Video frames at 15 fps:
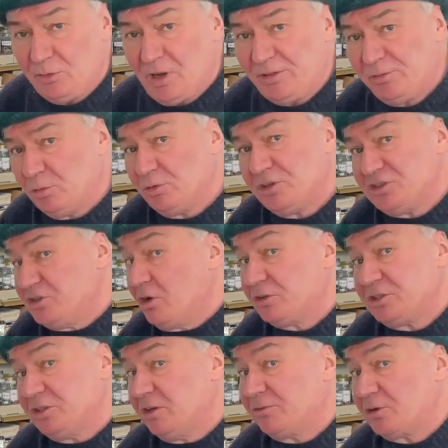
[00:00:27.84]
I thought there's
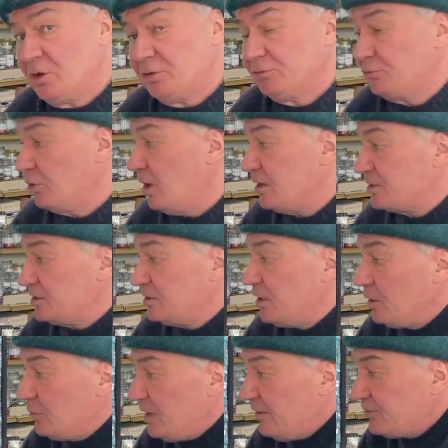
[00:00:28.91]
not enough contrast and I
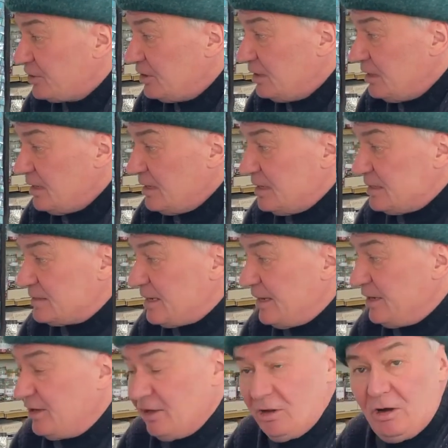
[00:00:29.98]
would have to
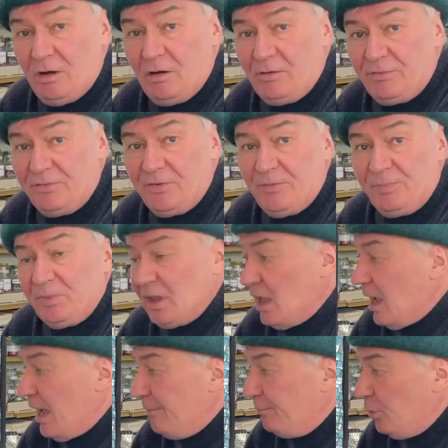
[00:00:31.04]
take it off
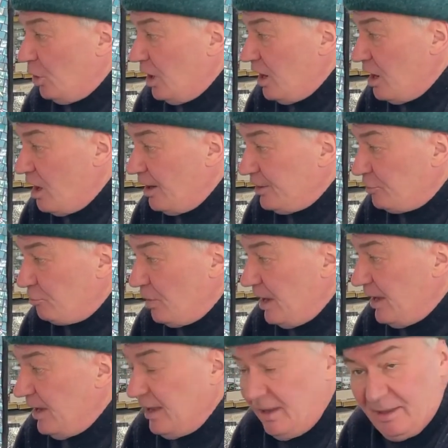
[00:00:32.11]
and put a light
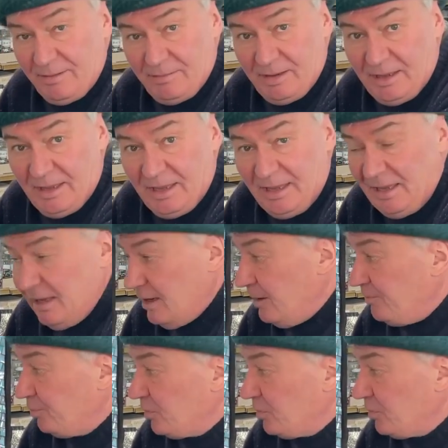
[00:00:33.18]
grey here.